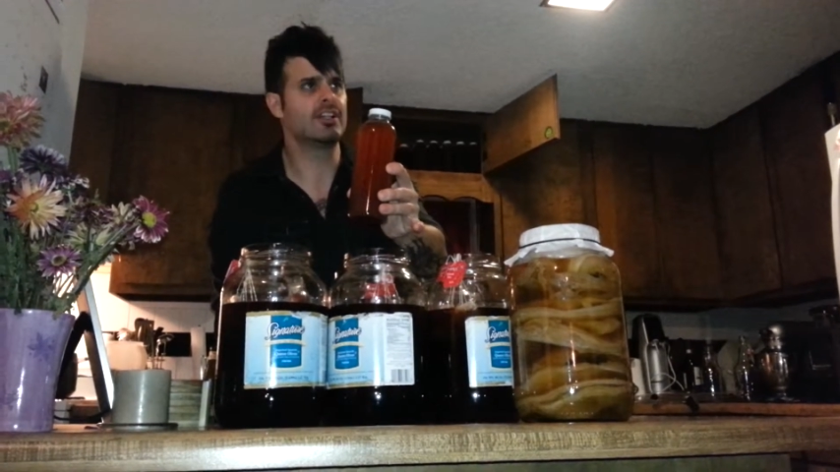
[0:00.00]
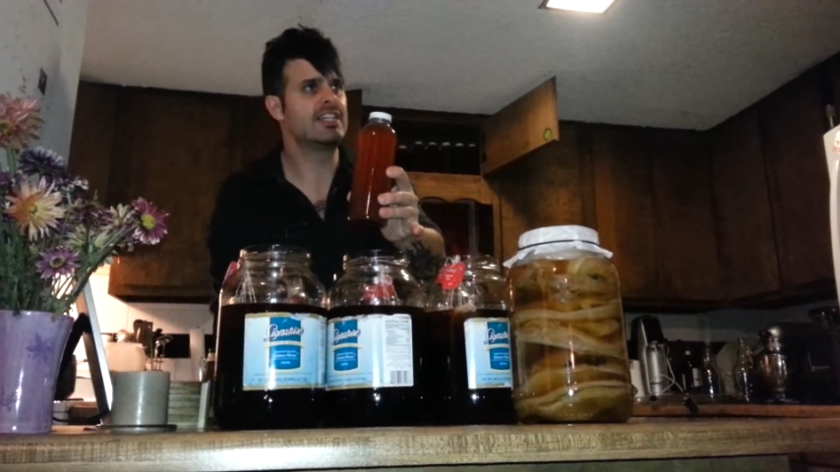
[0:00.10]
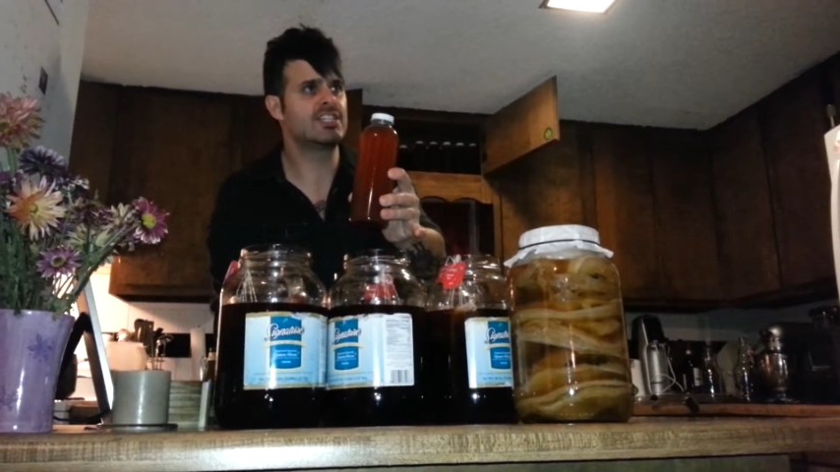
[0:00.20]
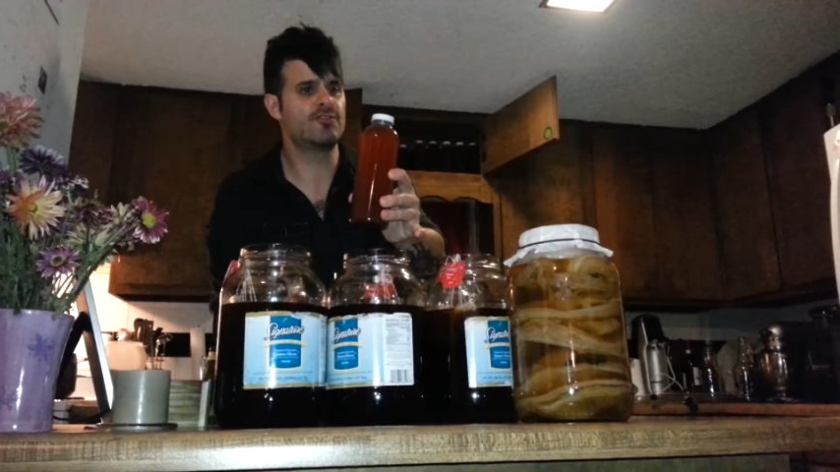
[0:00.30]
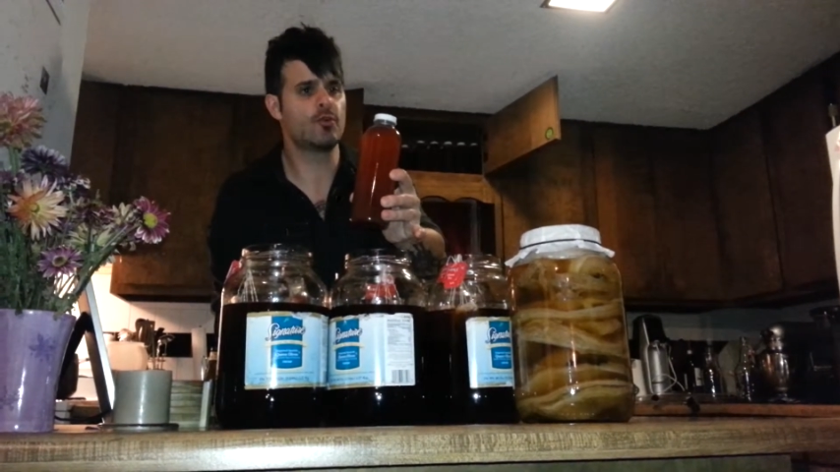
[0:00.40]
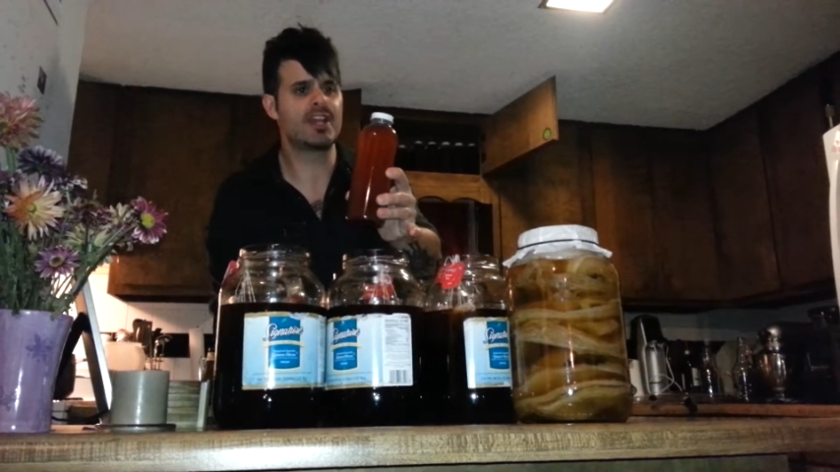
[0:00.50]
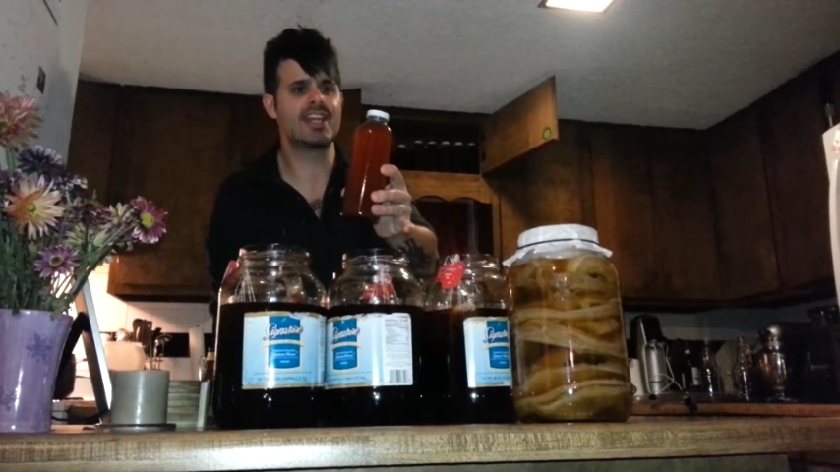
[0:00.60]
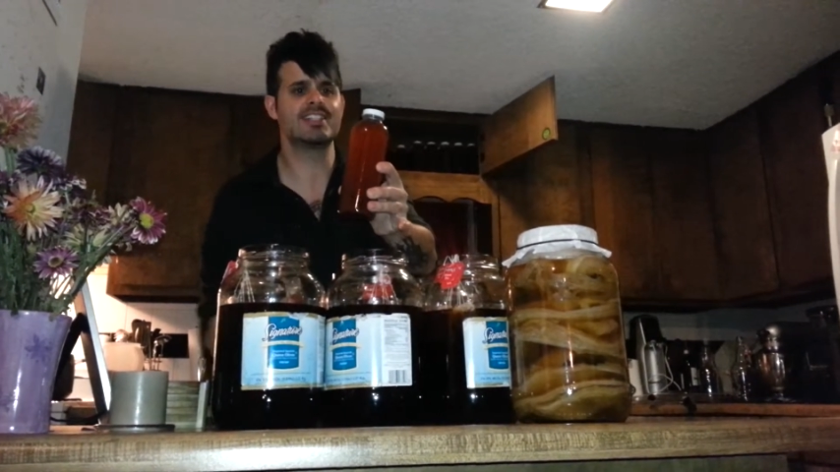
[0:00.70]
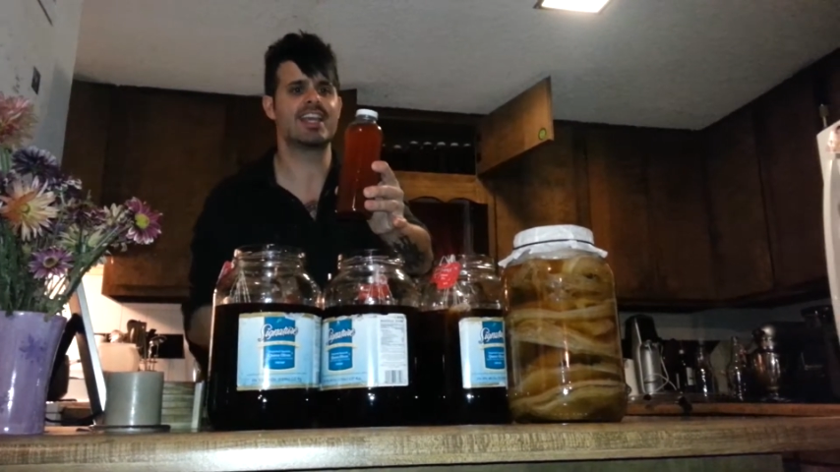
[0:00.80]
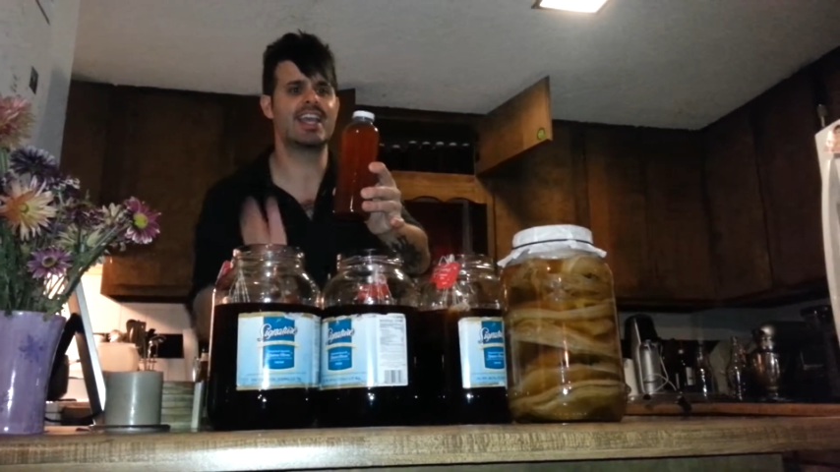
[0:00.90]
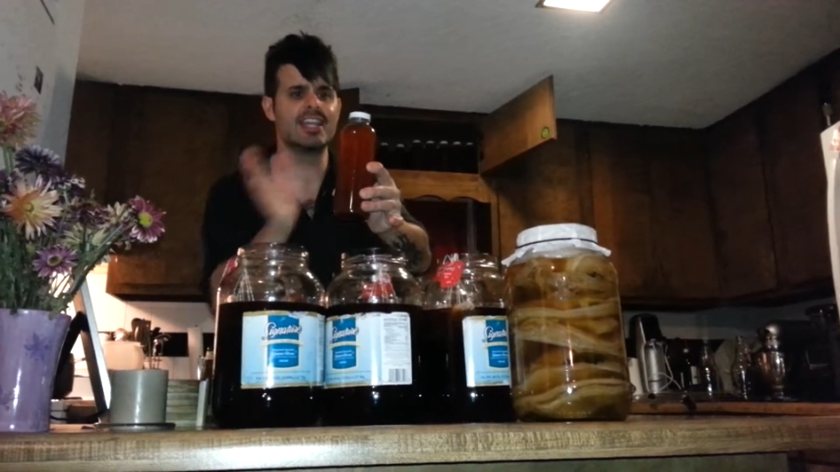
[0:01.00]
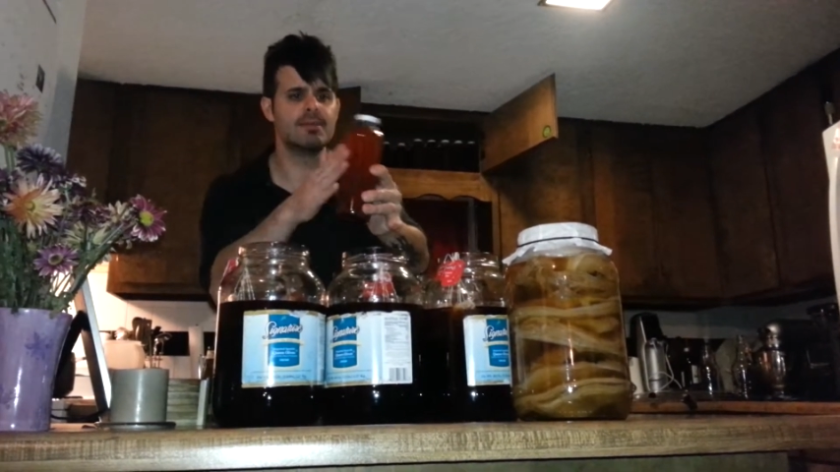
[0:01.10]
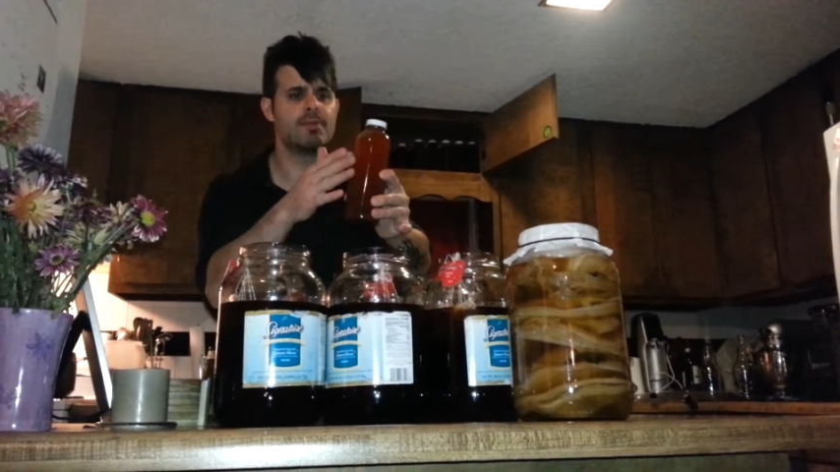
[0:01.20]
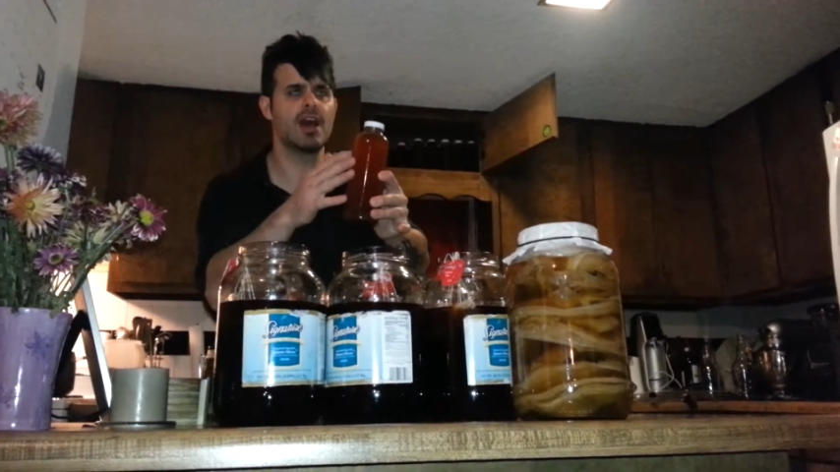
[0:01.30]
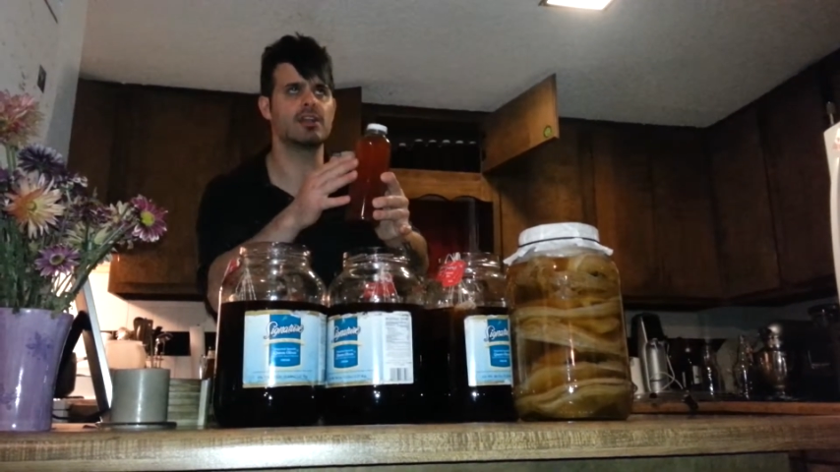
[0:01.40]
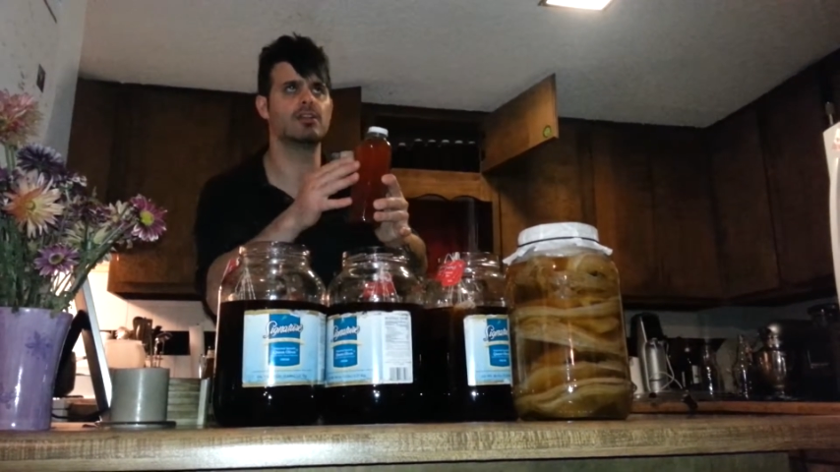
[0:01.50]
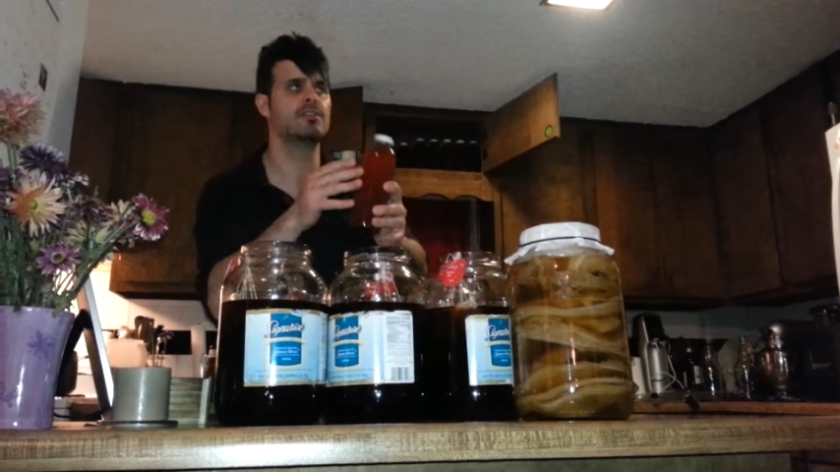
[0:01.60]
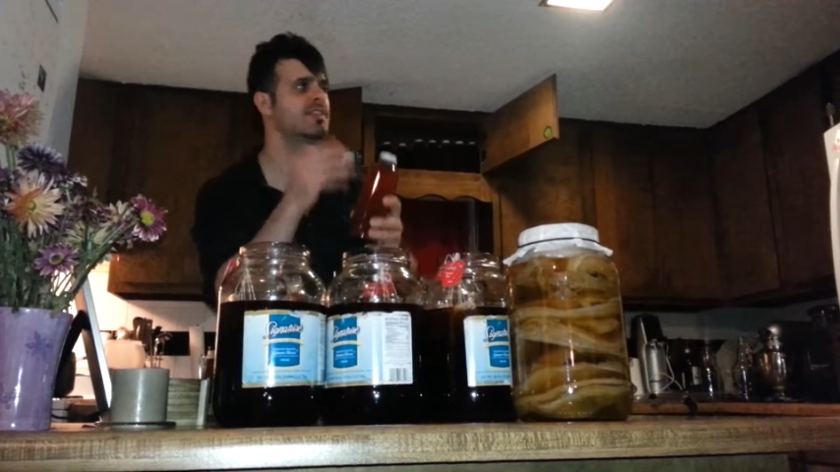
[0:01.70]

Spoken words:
least 4 days in the bottle.